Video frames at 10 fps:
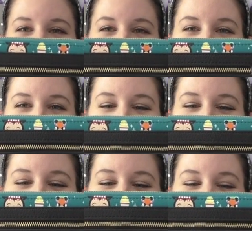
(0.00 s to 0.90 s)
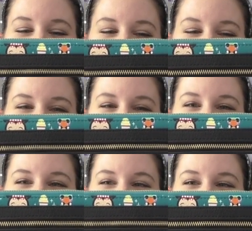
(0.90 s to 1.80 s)
And we got Big Al on the back.
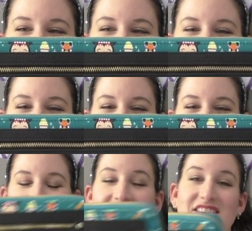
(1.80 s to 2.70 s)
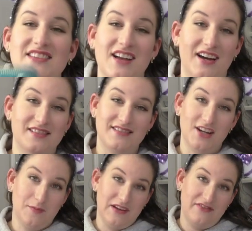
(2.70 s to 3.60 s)
These
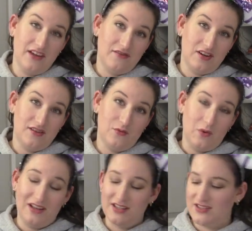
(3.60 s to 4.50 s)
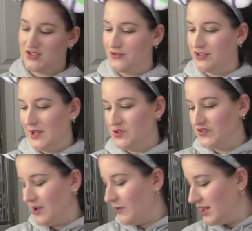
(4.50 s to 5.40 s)
honestly are my favorite wallets too, the
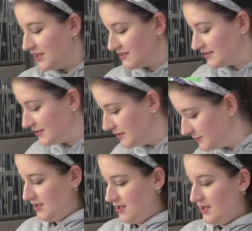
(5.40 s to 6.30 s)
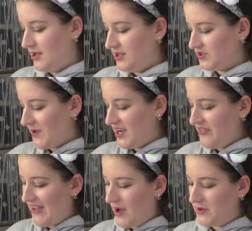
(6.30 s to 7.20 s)
Loungefly wallets. So I
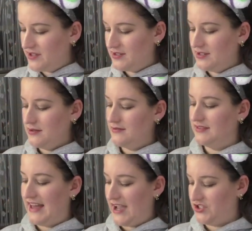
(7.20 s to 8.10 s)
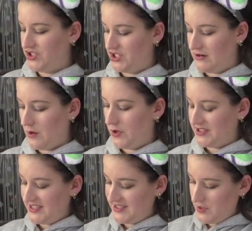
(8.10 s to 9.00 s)
got that one last year at
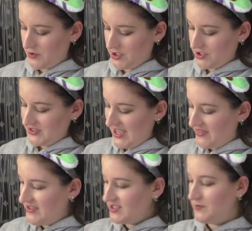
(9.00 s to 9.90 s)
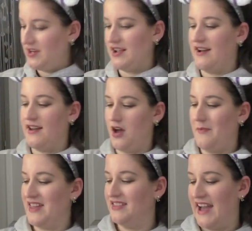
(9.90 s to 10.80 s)
Walt Disney World, and this one I got
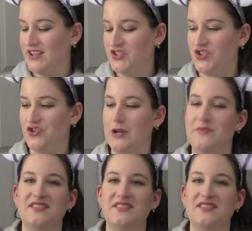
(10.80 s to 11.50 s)
on my last trip.